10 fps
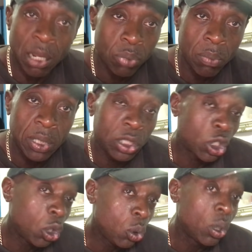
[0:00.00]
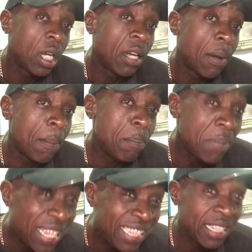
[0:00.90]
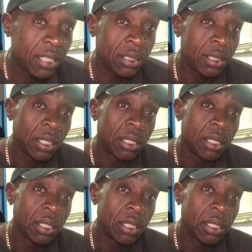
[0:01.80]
probably 2 million,